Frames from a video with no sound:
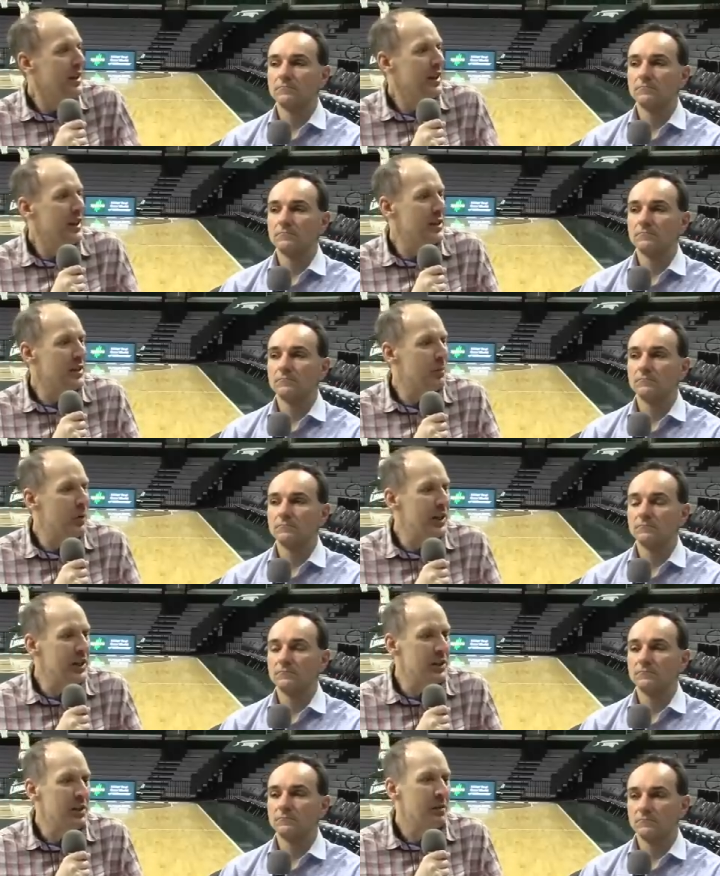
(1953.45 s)
Speaker 1: in some
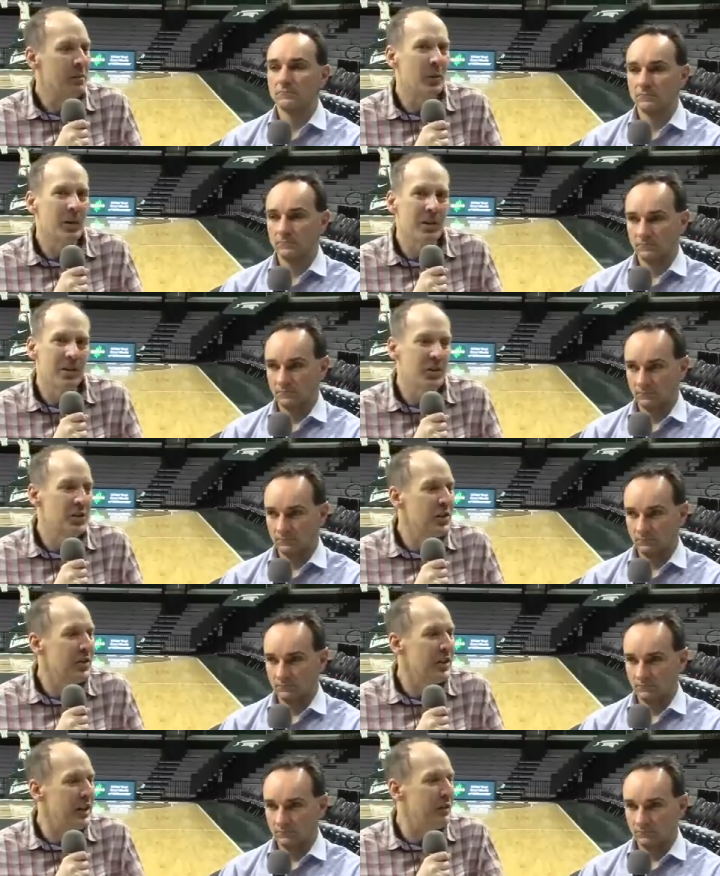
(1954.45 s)
ways, but there's
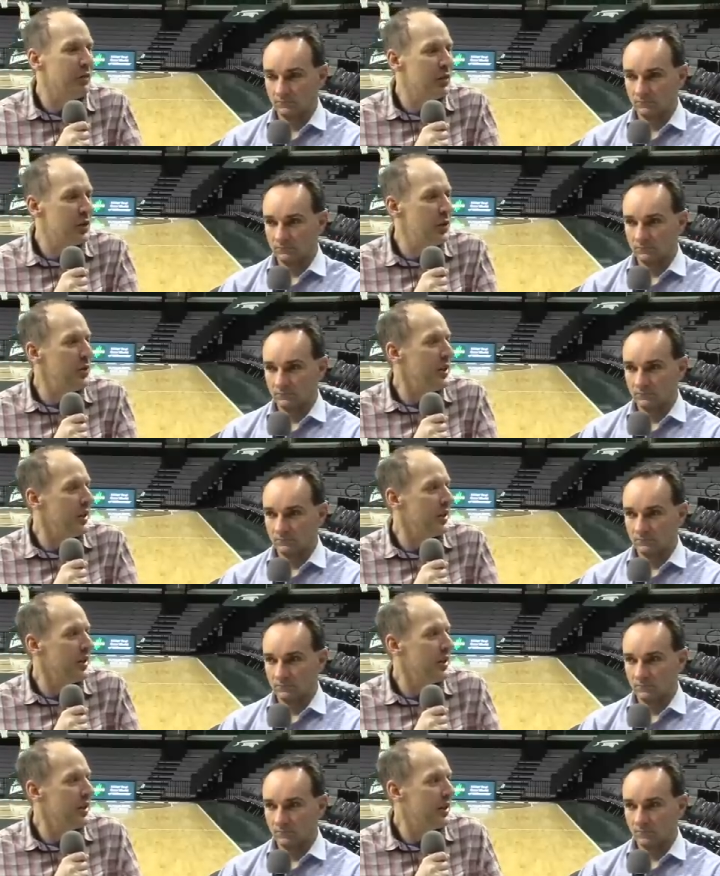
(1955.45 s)
still a need for shooting
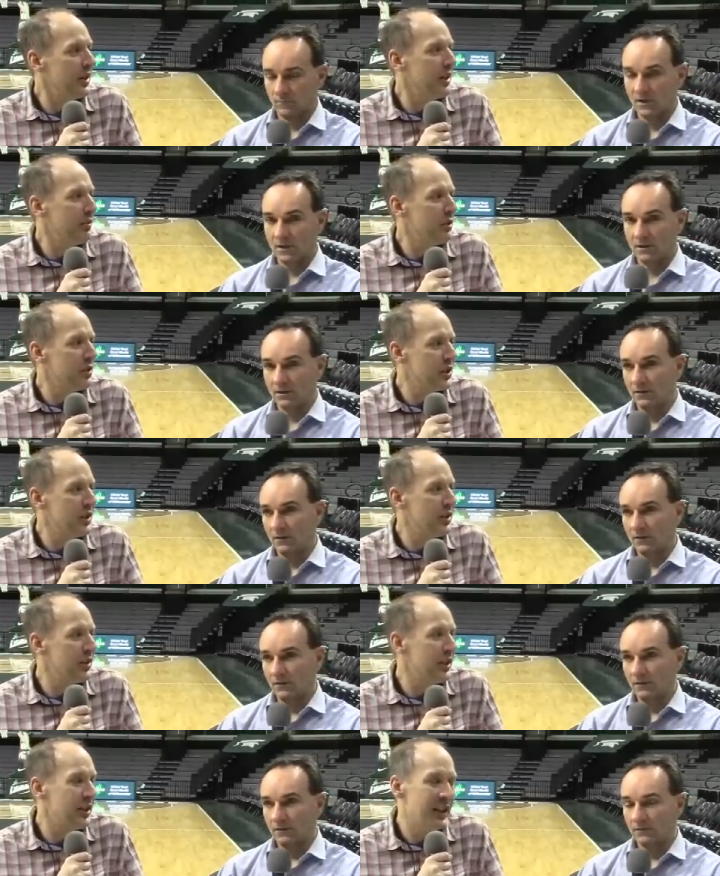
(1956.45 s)
and for
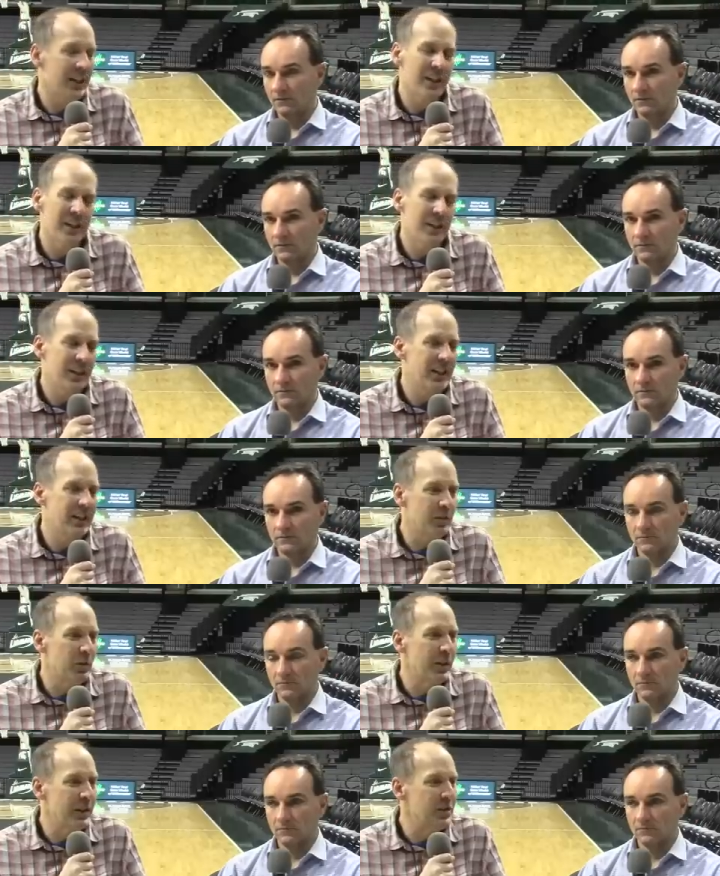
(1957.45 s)
skill, and they could
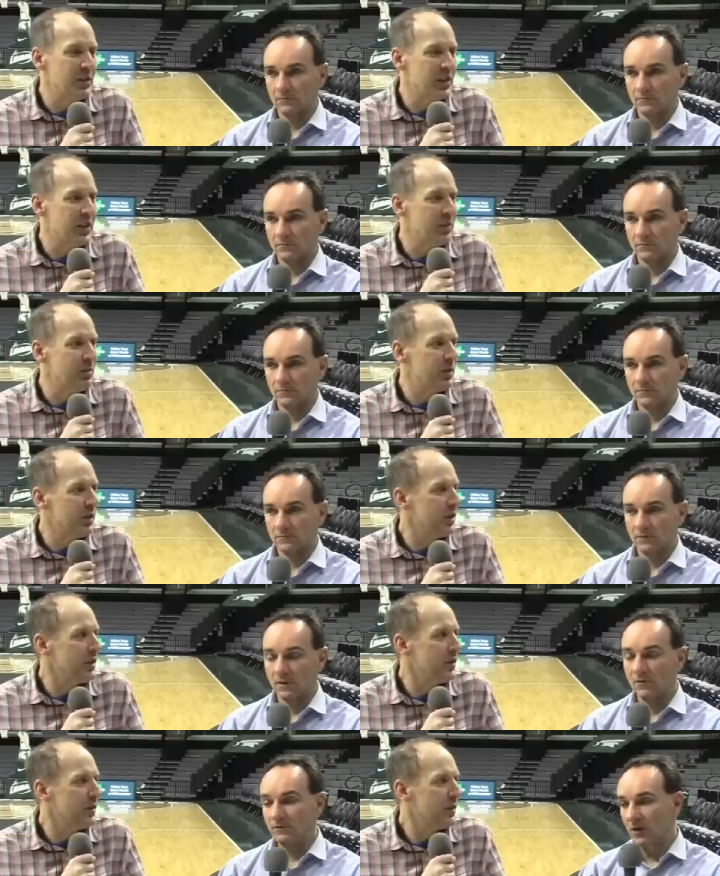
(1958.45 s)
really use Tyson Walker.
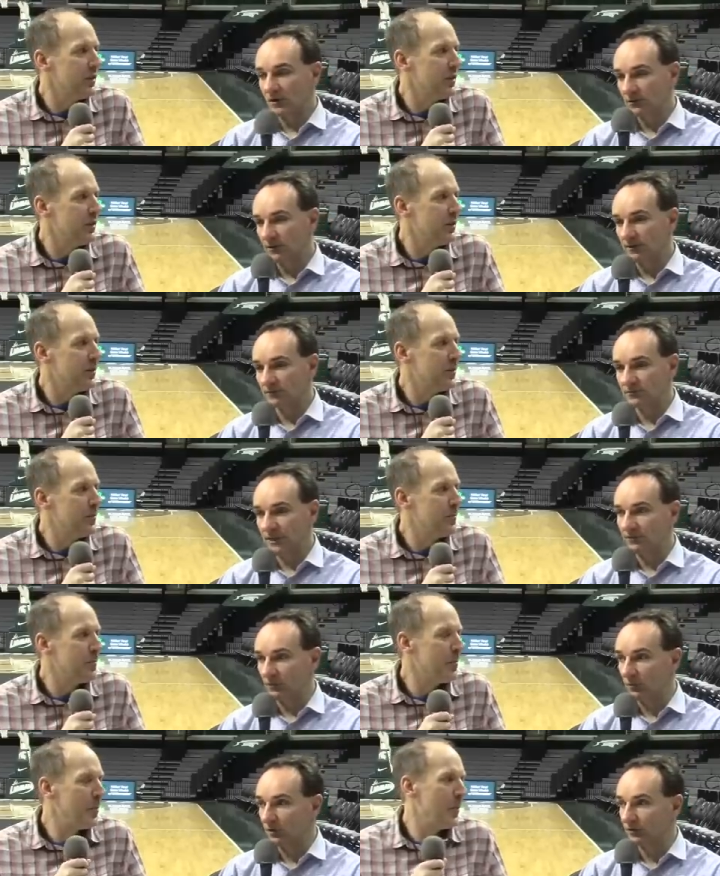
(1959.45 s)
Speaker 2: And we've talked about
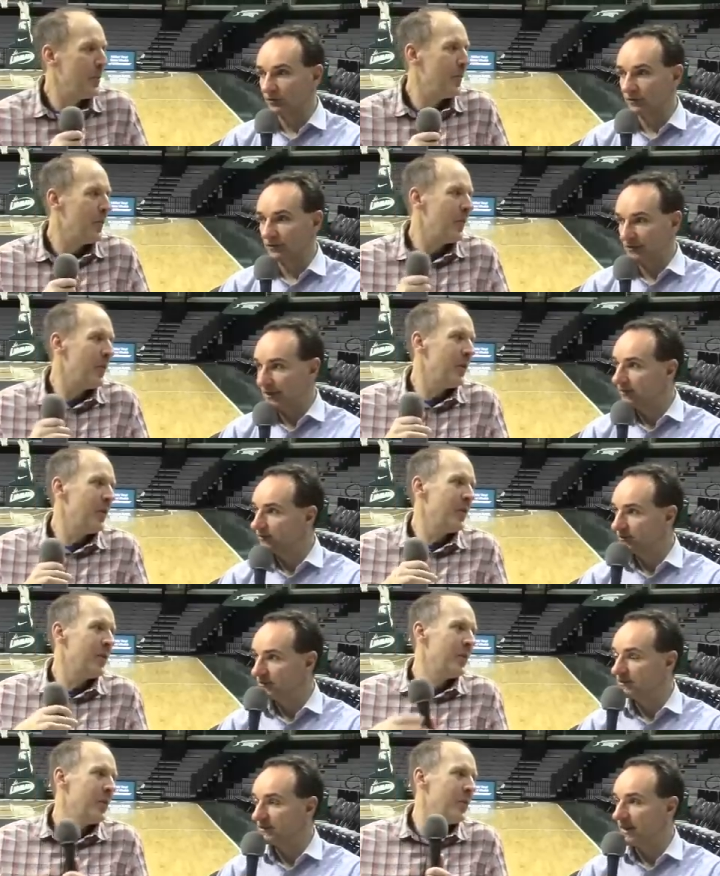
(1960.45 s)
Xavier Booker and the challenges
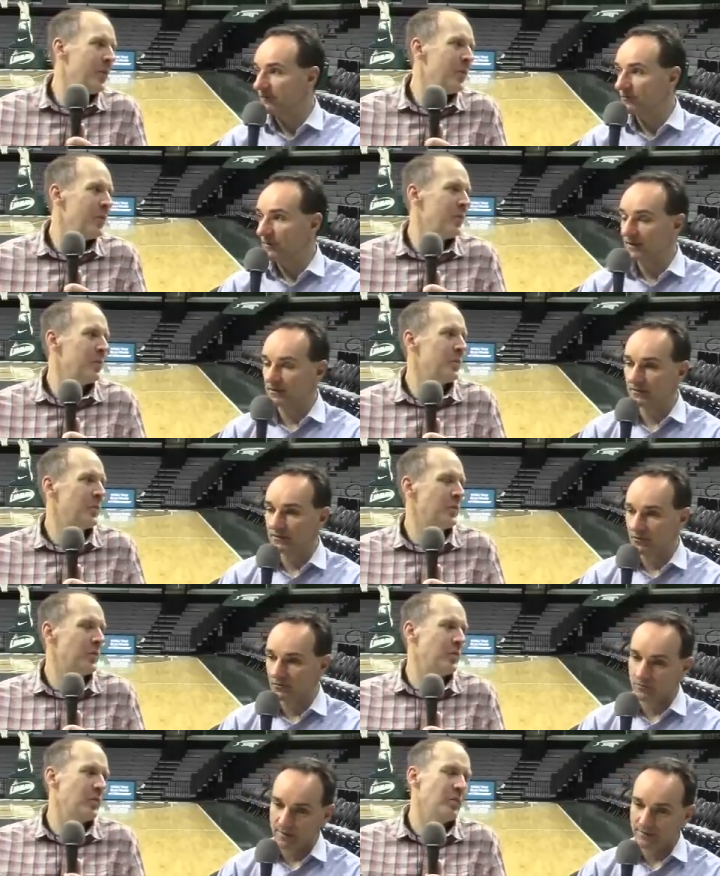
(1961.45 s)
he's going to have to make it, you
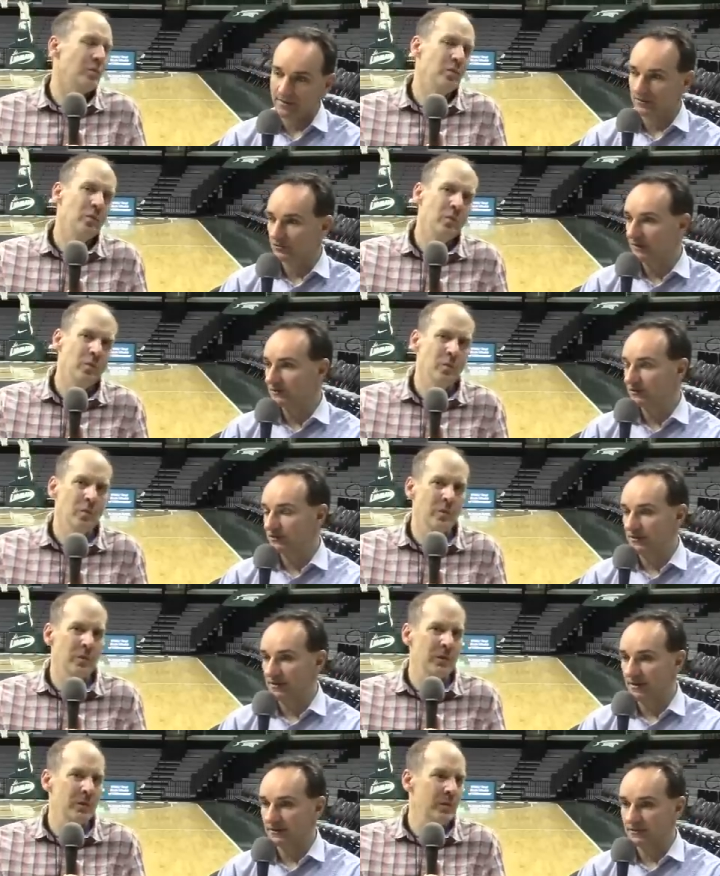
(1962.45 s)
know, to make that transition to
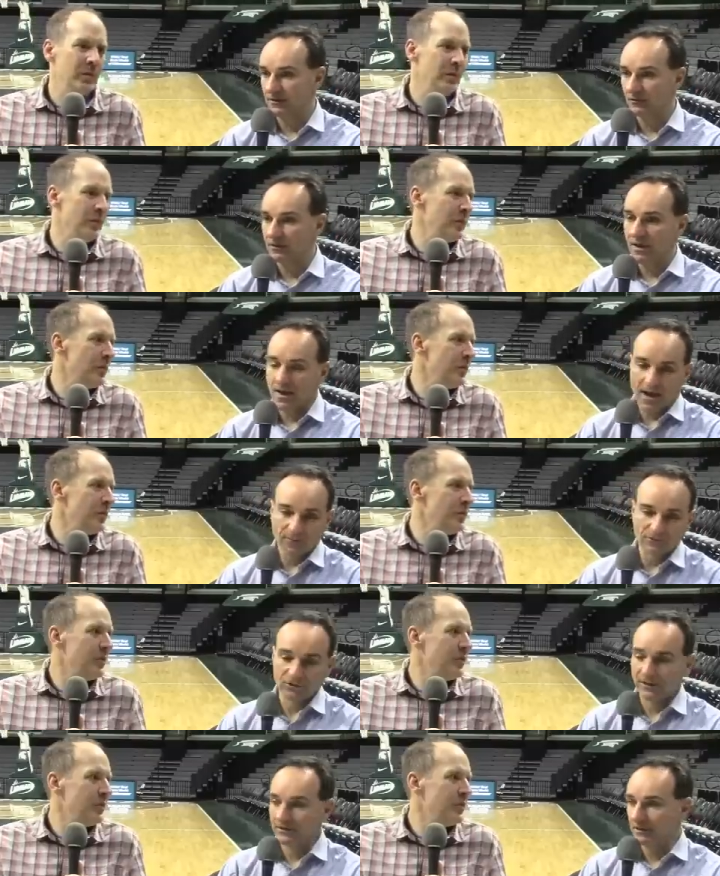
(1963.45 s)
the next level. I'm
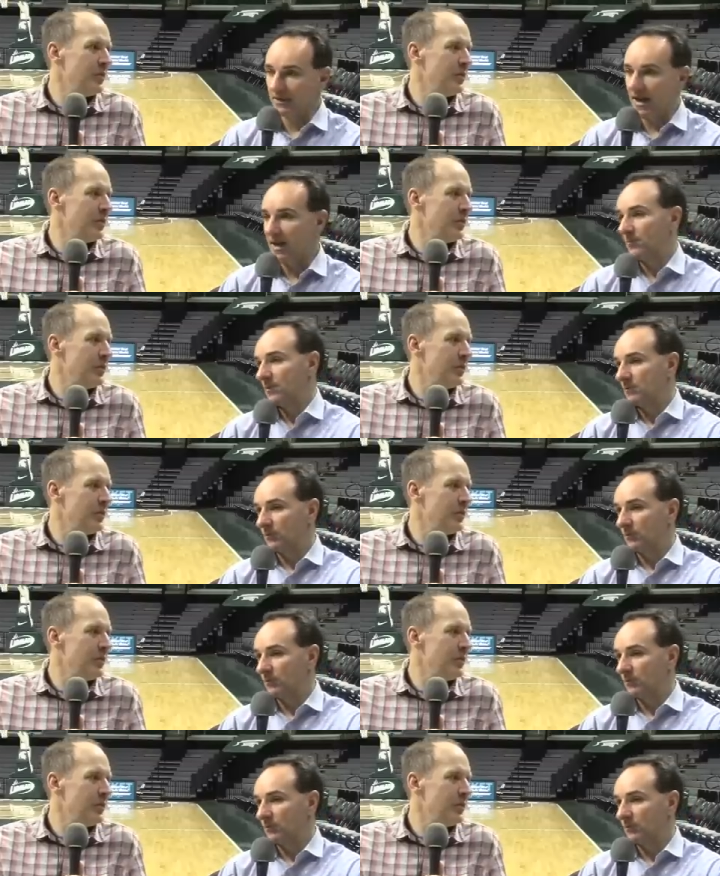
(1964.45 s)
sure he's a guy or people